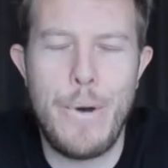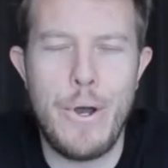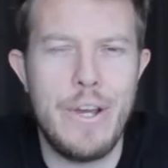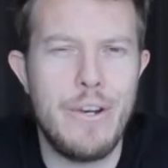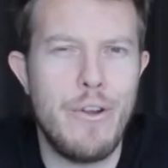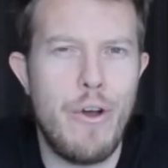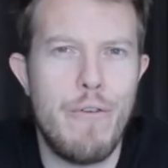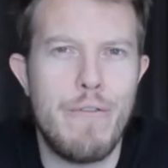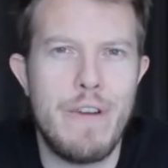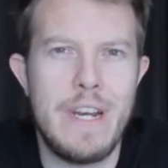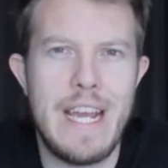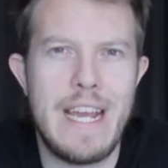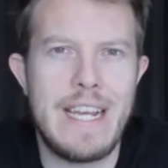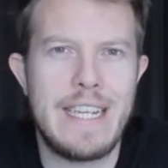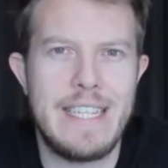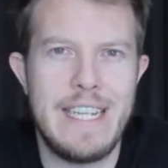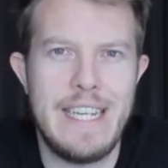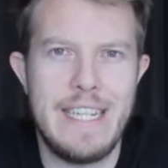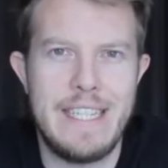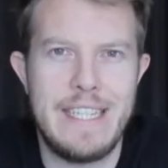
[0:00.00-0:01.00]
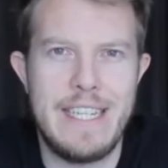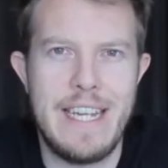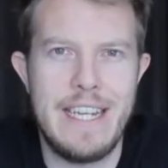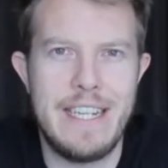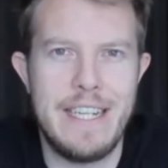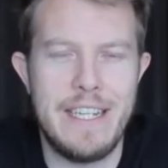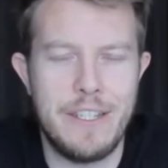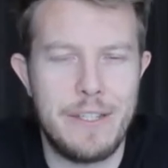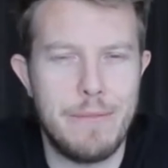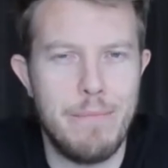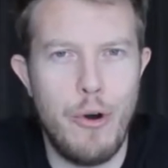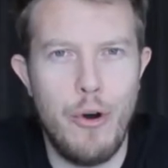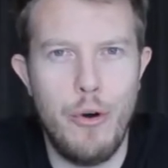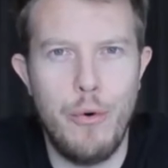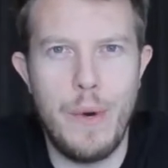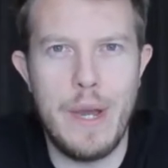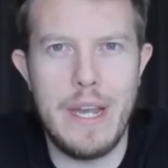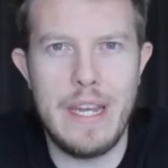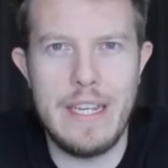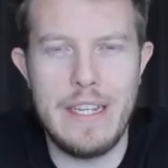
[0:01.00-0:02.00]
But it already existed in small
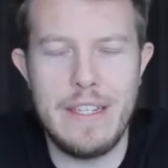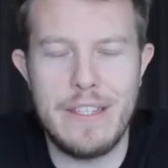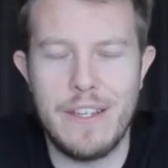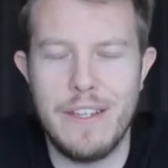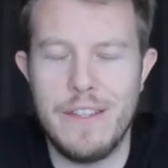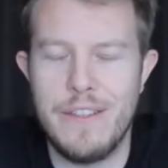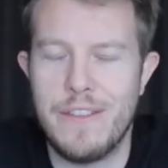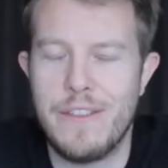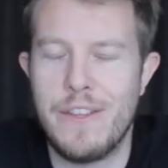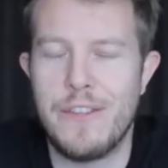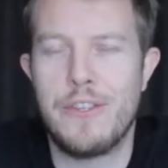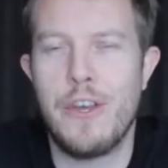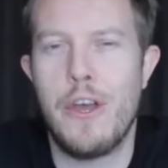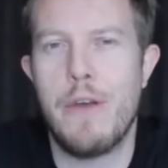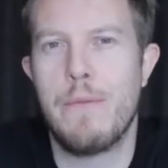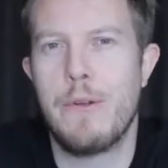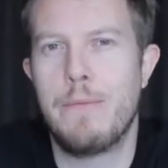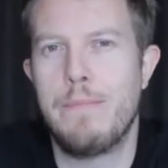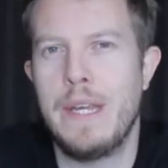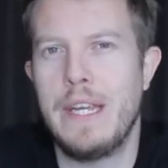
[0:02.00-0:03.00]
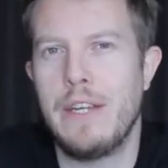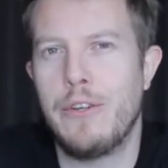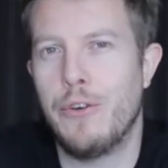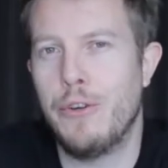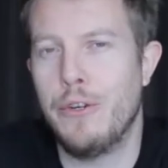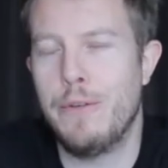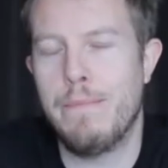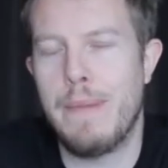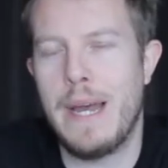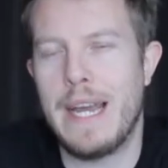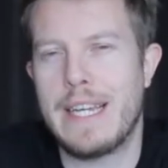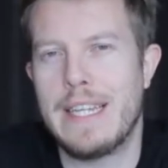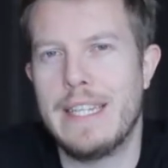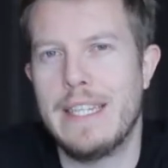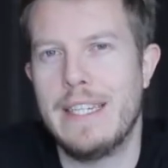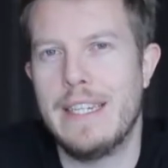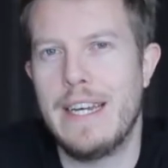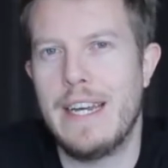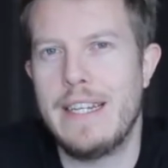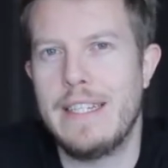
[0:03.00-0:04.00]
ways, and the term had been coined back in
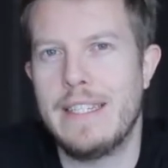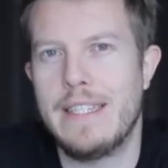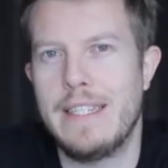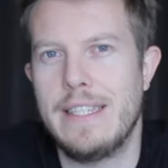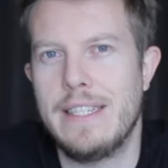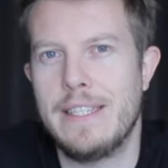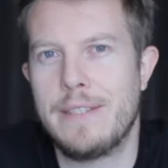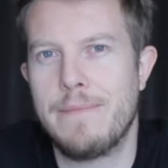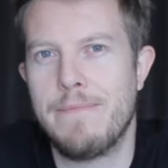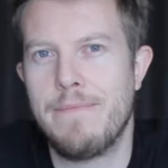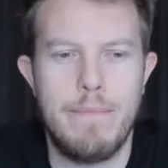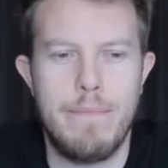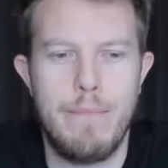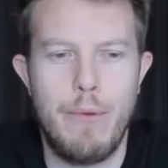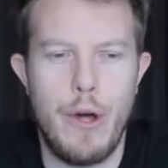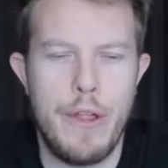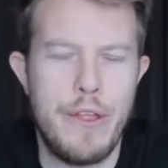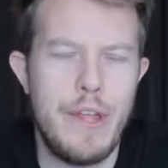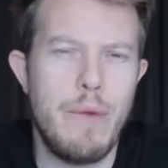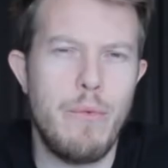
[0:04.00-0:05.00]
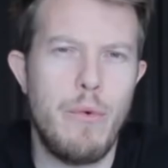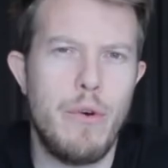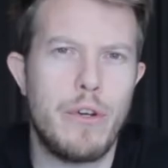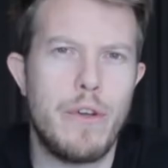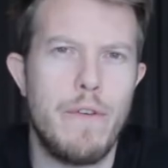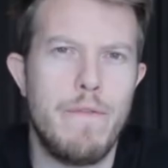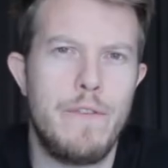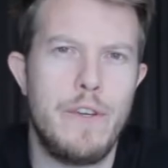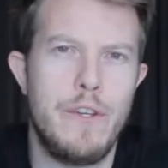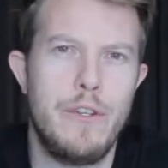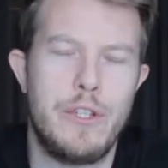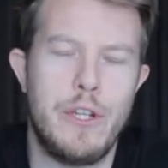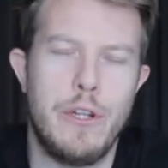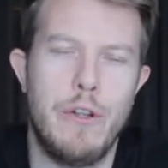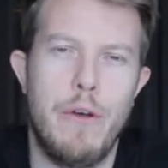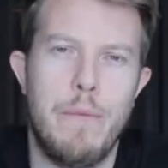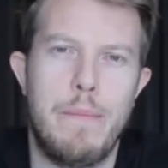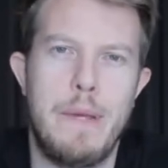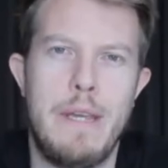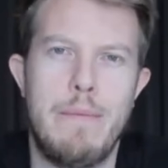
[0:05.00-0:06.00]
the 90s. But I think what confused a
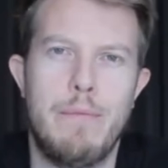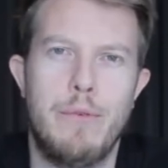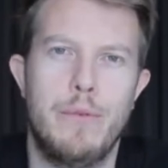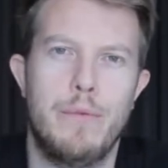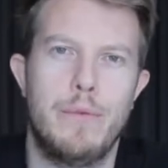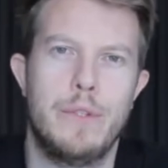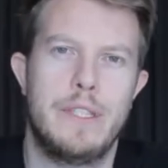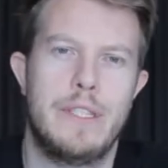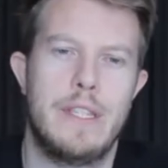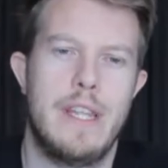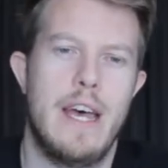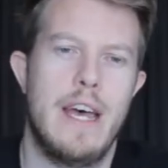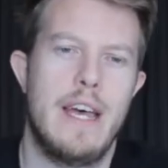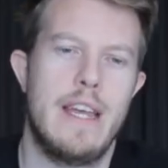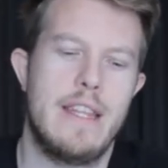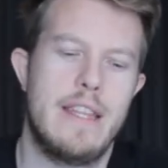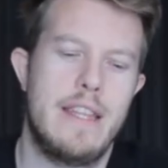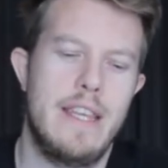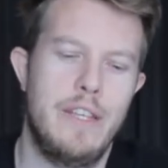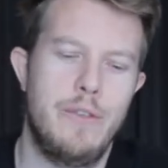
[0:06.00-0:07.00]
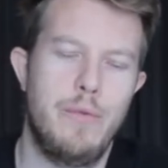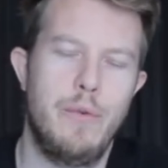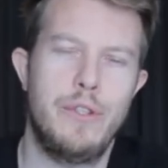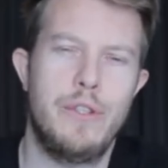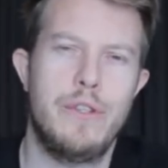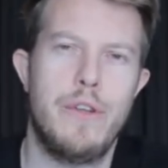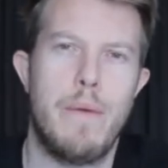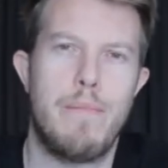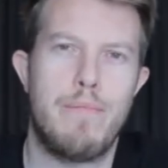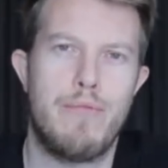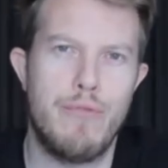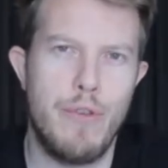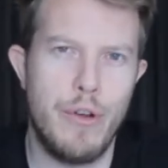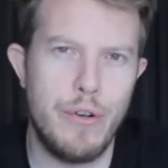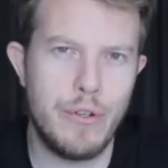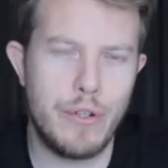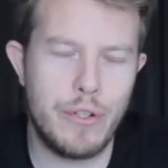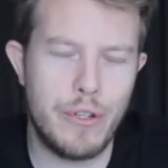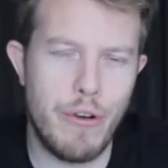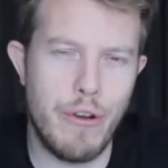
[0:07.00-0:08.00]
lot of people was that this wasn't a
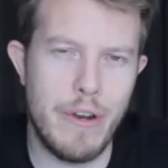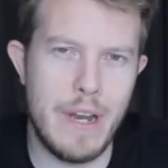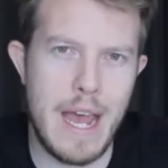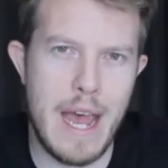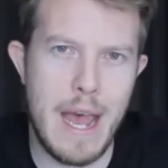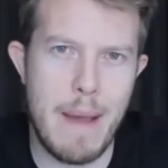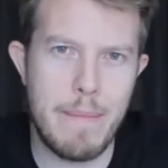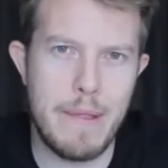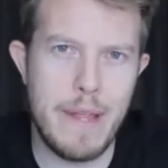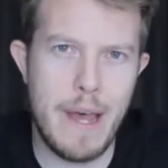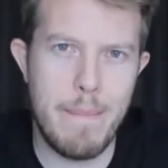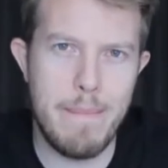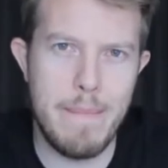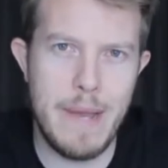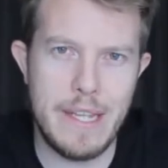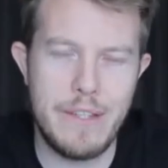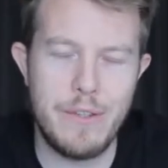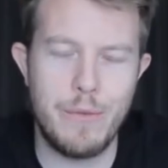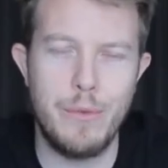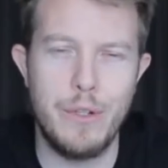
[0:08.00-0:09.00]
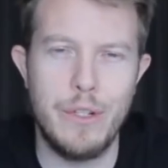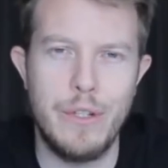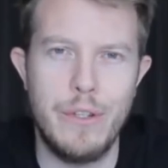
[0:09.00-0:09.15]
product or an app that Meta were